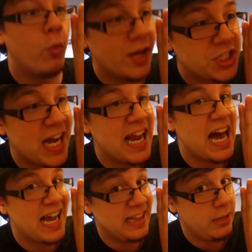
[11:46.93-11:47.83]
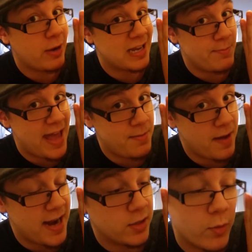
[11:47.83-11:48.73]
which I highly recommend,
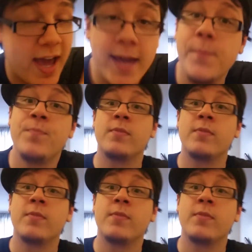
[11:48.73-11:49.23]
by the way.